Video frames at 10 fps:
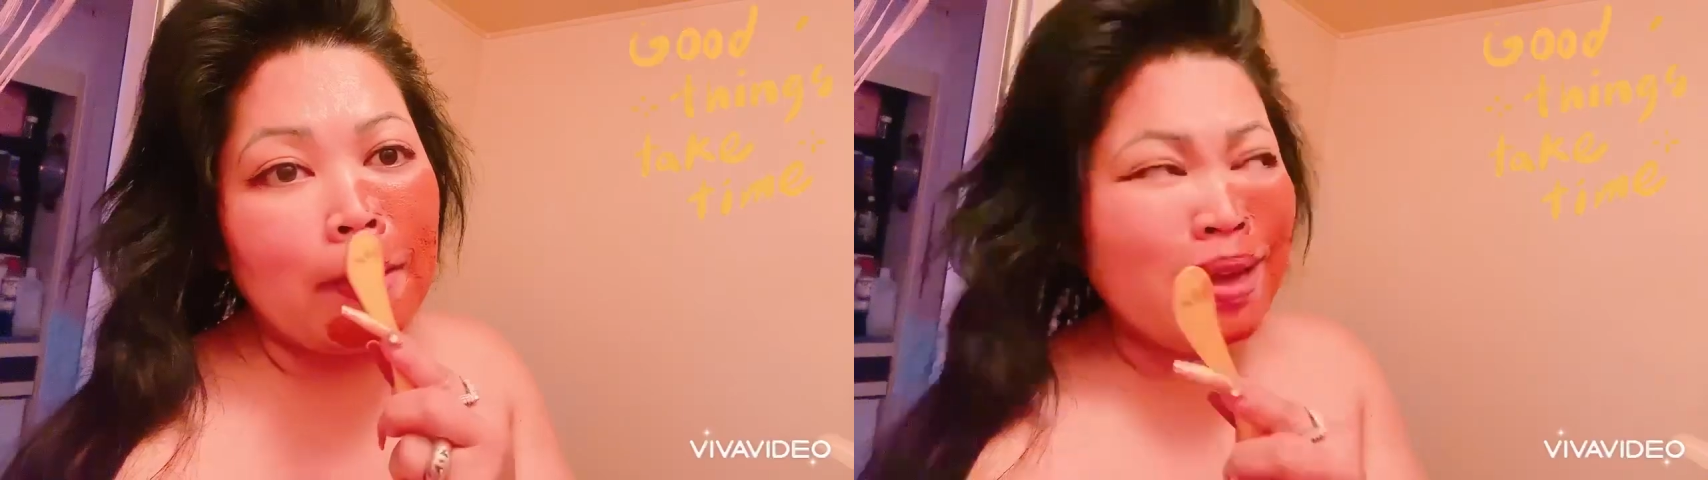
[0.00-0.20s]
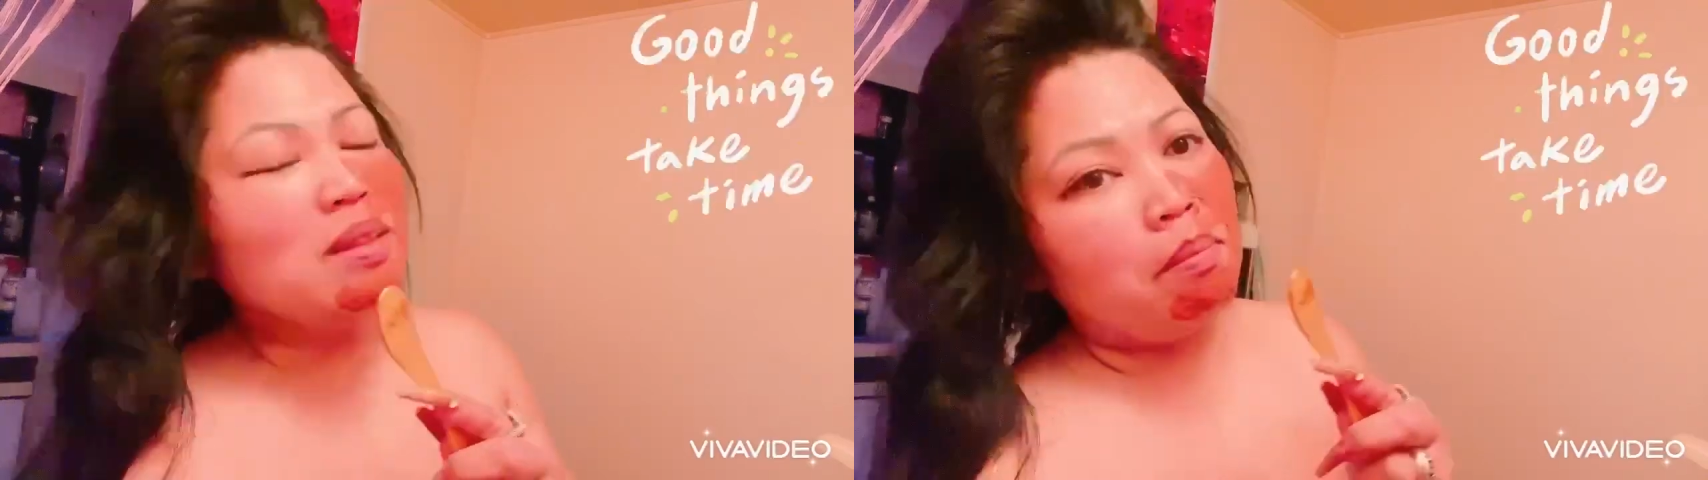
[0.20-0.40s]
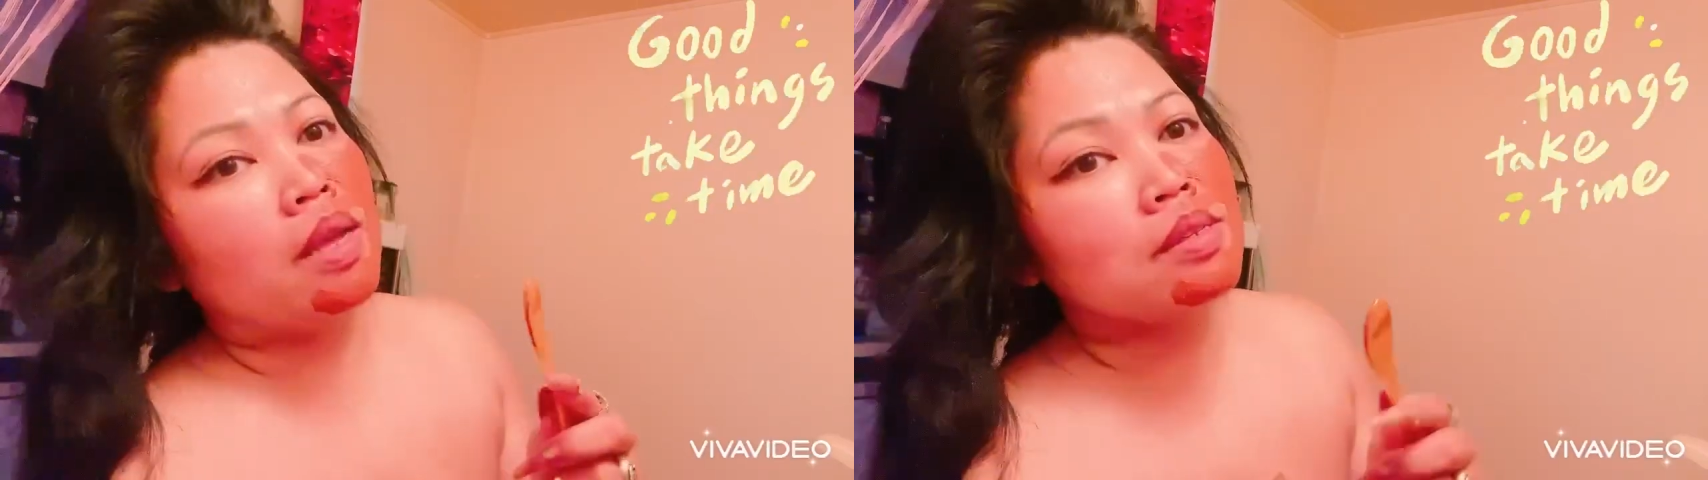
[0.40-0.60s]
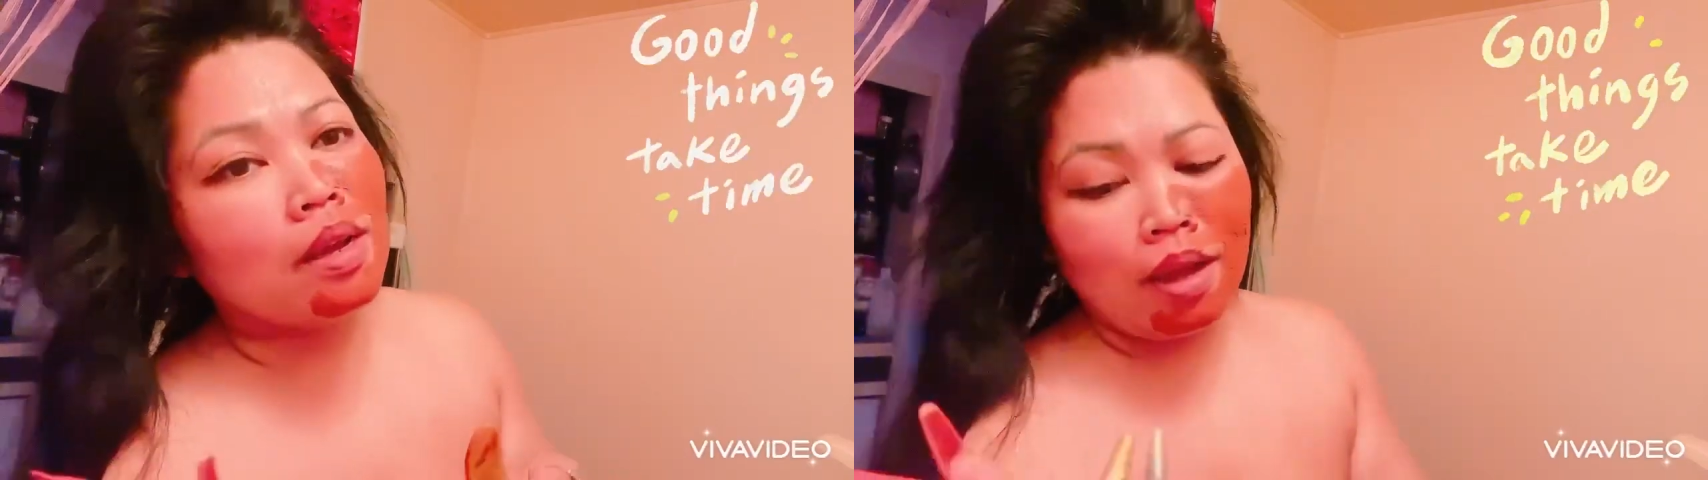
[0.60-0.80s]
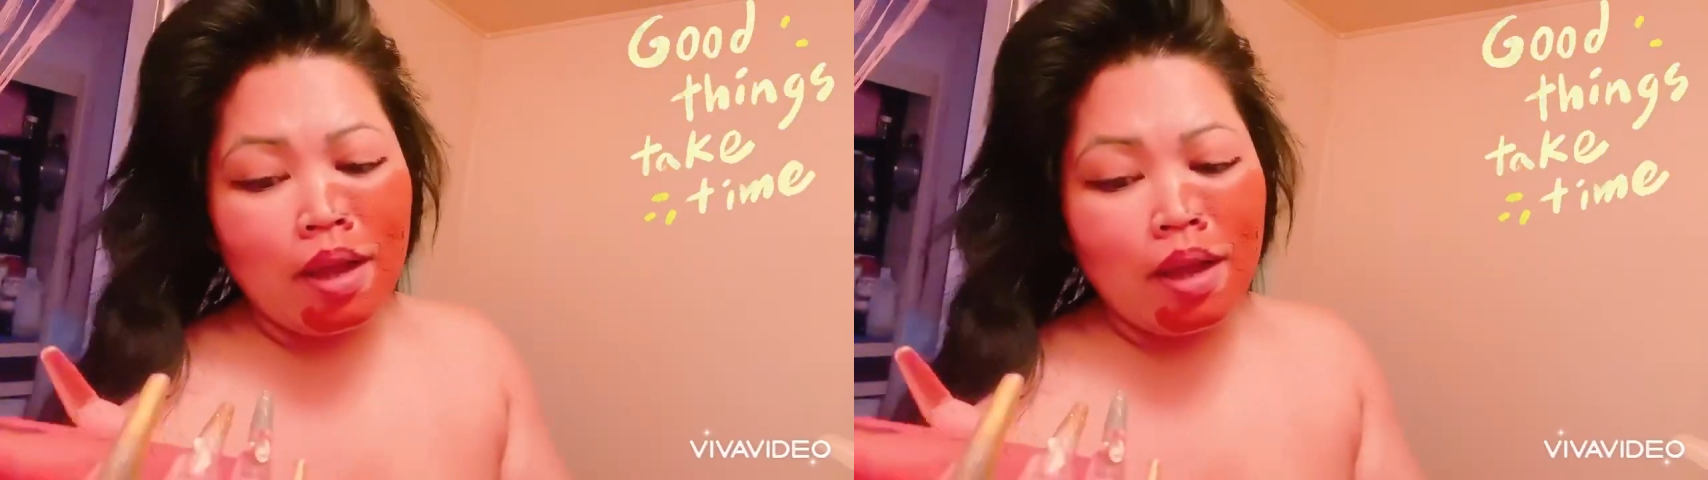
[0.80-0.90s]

not best,